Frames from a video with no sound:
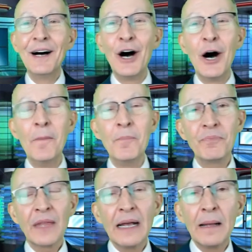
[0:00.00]
um,
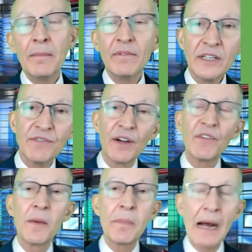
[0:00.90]
it's very,
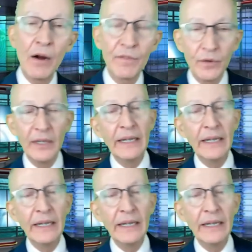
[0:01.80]
very powerful.